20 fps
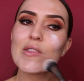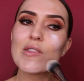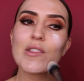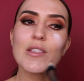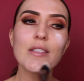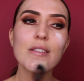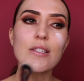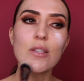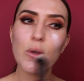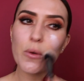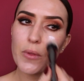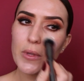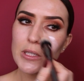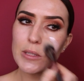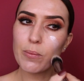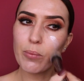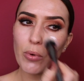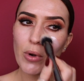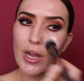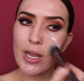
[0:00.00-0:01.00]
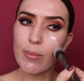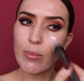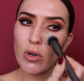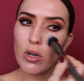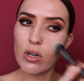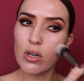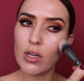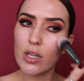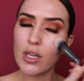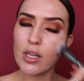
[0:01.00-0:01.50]
So this
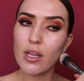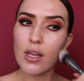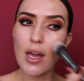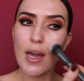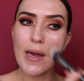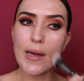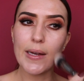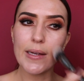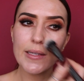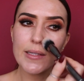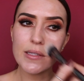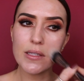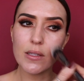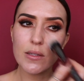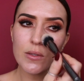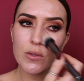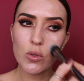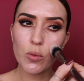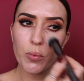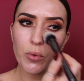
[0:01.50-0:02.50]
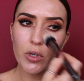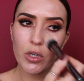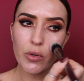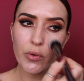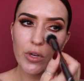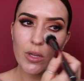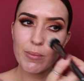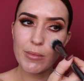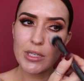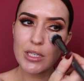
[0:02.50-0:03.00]
primer has a super
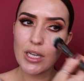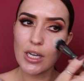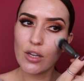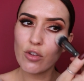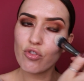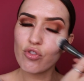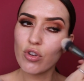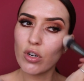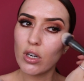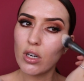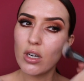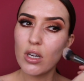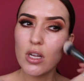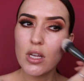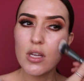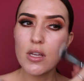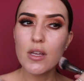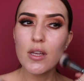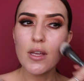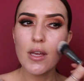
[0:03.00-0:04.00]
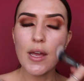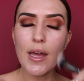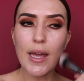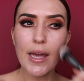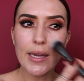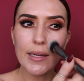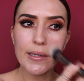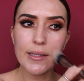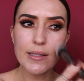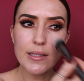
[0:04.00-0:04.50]
creamy texture
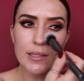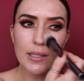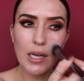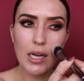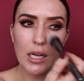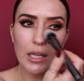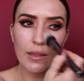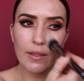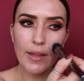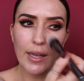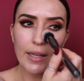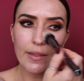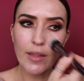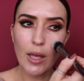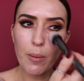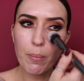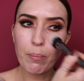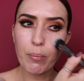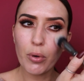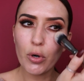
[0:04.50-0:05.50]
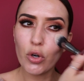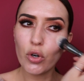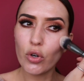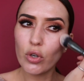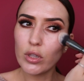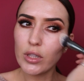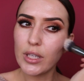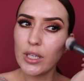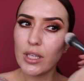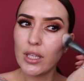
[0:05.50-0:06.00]
and it's got like that
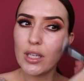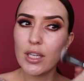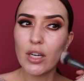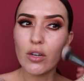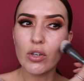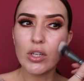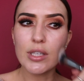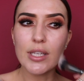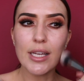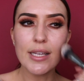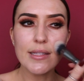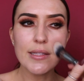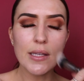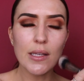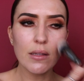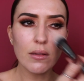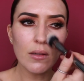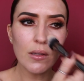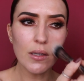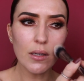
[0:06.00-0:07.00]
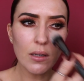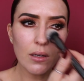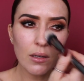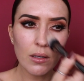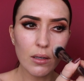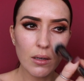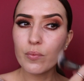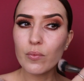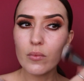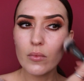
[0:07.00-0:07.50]
pearly iridescent look.
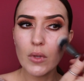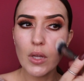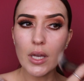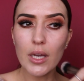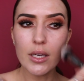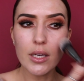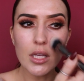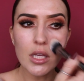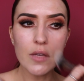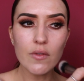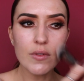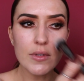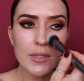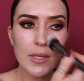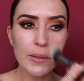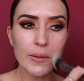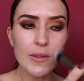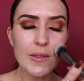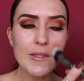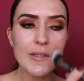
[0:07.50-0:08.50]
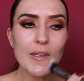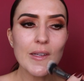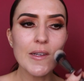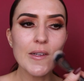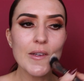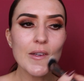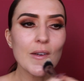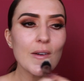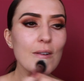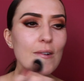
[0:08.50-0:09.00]
It evens out the
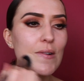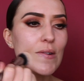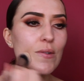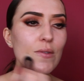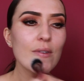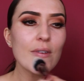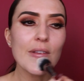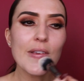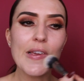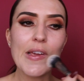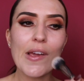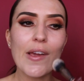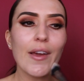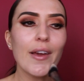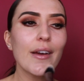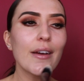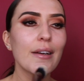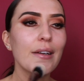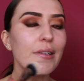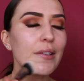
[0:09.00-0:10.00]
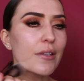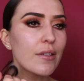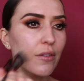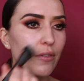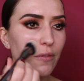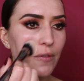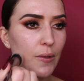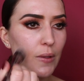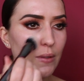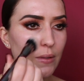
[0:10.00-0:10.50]
skin tone and
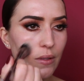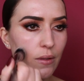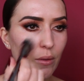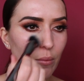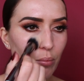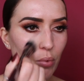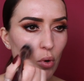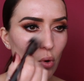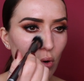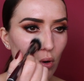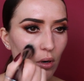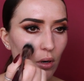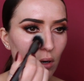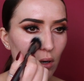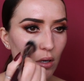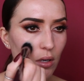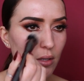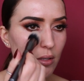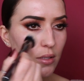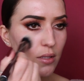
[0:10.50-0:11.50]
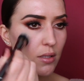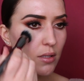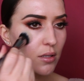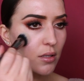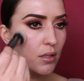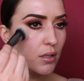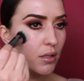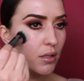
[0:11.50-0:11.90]
fills in the pores,